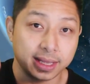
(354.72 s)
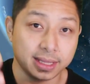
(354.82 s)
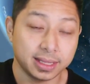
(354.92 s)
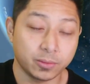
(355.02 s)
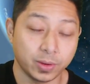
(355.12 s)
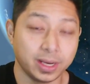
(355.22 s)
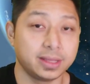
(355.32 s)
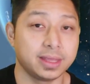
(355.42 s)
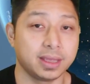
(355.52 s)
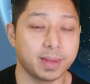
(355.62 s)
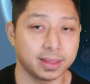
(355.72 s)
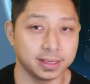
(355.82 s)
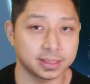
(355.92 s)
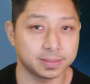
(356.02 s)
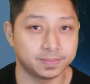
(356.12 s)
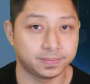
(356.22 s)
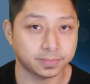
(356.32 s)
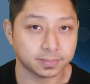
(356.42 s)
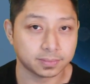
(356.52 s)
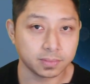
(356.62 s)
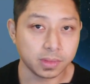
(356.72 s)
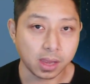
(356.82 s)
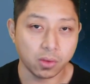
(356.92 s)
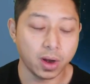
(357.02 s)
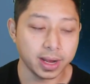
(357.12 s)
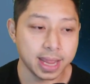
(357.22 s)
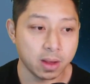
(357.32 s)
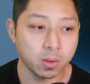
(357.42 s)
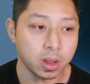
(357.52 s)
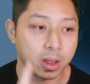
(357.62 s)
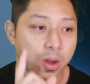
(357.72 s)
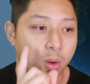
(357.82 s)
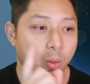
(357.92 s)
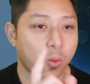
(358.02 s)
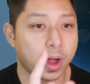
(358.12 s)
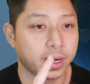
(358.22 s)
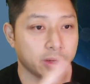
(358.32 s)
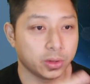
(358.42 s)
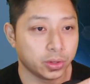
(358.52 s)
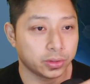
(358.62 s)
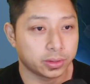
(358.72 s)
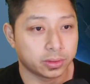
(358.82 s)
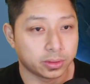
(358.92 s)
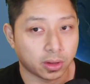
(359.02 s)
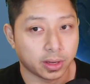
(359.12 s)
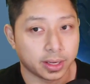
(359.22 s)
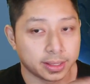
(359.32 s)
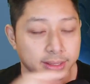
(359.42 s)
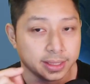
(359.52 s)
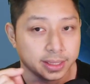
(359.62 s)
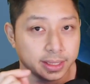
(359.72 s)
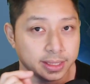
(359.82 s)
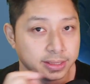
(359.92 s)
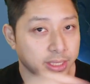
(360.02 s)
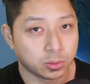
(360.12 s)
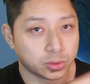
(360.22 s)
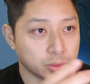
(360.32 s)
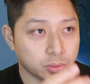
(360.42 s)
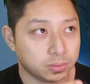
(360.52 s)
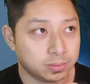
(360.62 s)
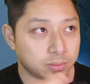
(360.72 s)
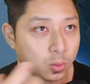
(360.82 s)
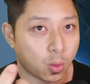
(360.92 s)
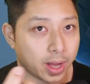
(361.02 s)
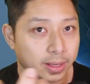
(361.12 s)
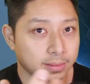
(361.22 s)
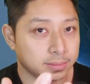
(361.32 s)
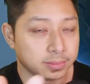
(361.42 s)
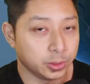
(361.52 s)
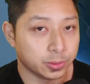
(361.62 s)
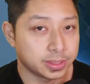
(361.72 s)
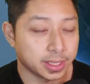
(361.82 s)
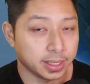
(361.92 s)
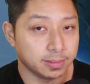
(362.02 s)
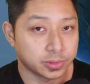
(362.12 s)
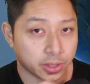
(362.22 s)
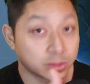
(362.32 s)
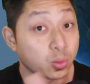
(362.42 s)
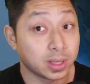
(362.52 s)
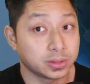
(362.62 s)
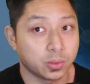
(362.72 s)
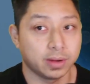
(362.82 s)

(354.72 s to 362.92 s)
we need to think about this. Right now, one Earth dollar is equal to 1 USD. So it's 1-to-1